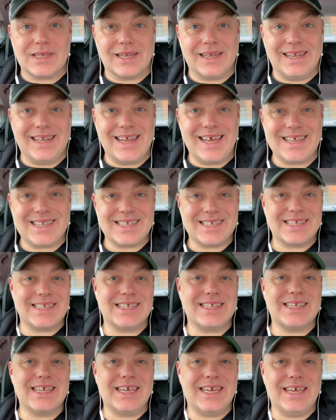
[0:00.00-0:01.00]
Let's
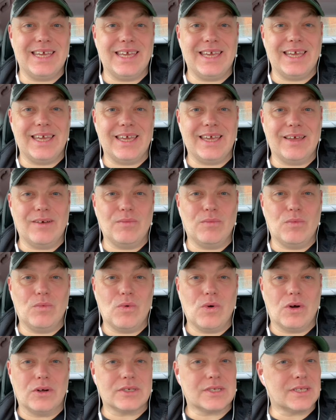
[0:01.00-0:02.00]
see
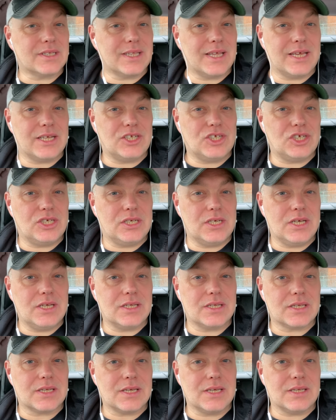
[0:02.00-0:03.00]
what their
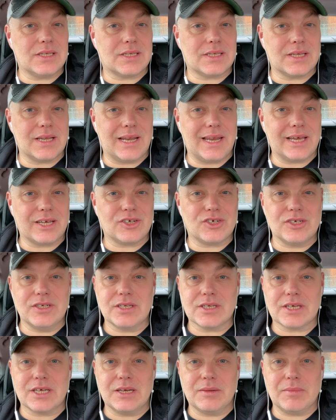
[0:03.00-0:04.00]
cheese selection
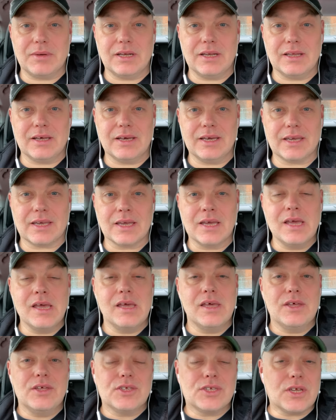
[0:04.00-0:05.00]
is going to be like.
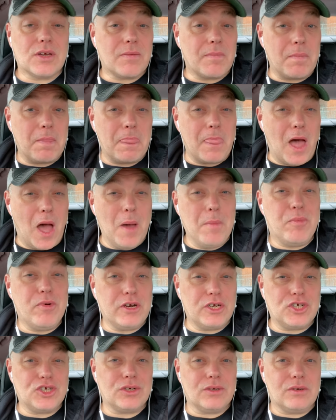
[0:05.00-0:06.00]
So, I'm
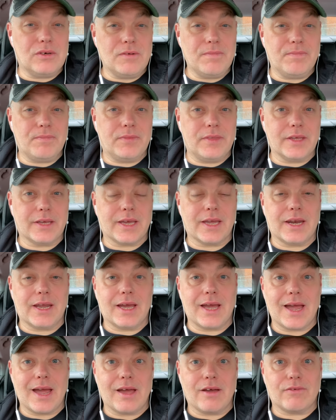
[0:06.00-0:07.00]
pretty sure they're going to
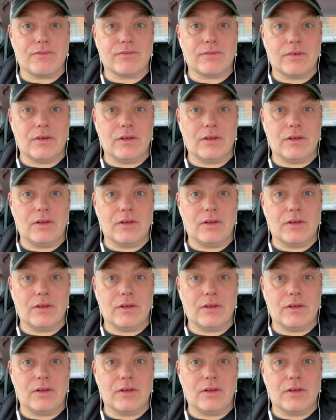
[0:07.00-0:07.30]
have